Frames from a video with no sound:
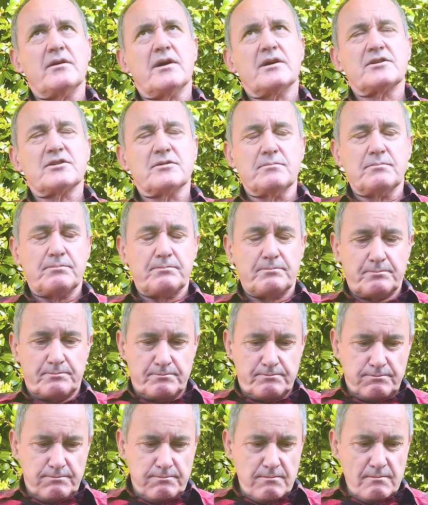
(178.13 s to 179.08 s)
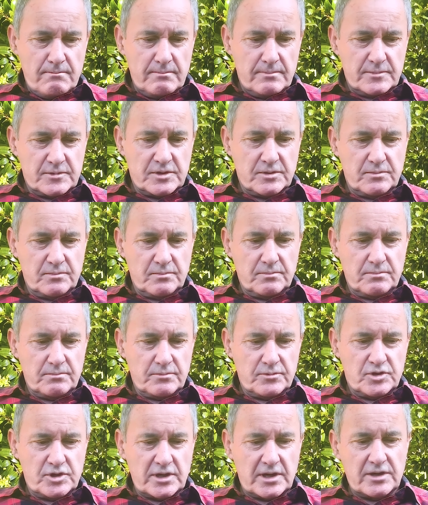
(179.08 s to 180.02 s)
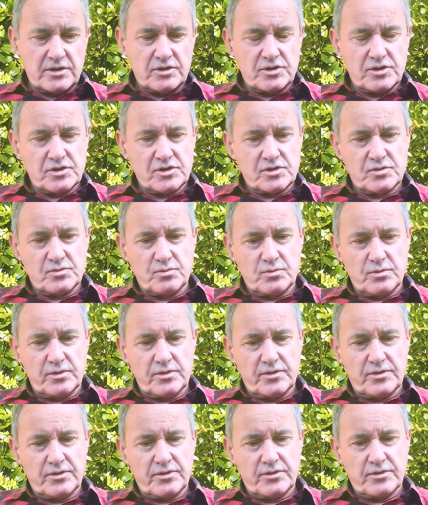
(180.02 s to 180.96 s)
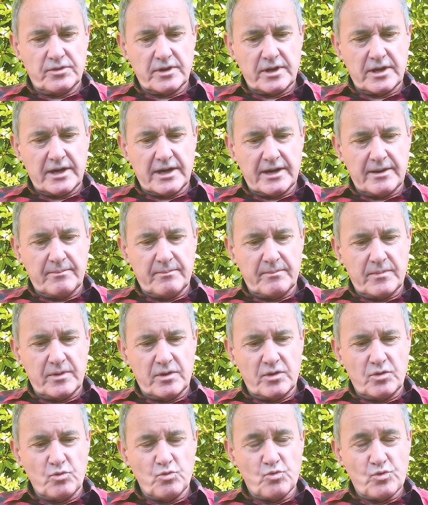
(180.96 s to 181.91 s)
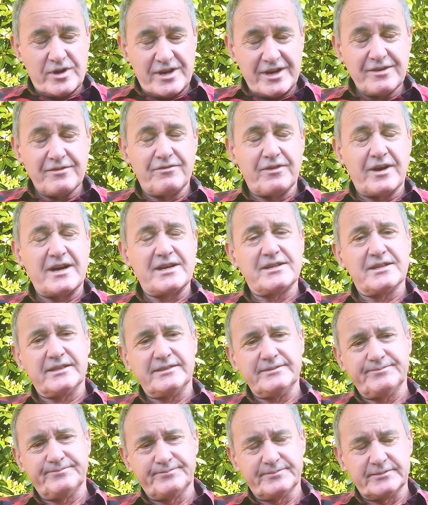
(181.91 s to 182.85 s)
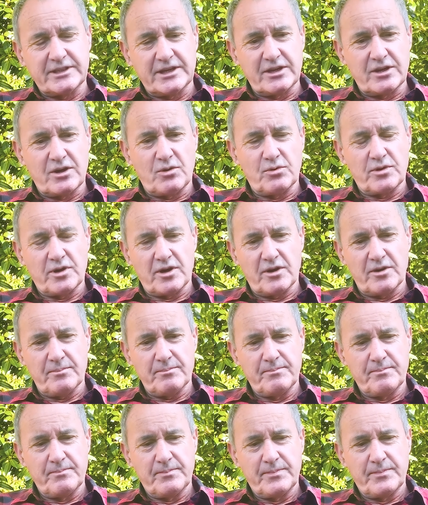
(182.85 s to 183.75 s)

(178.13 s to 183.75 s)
are some challenges with renovating an old home.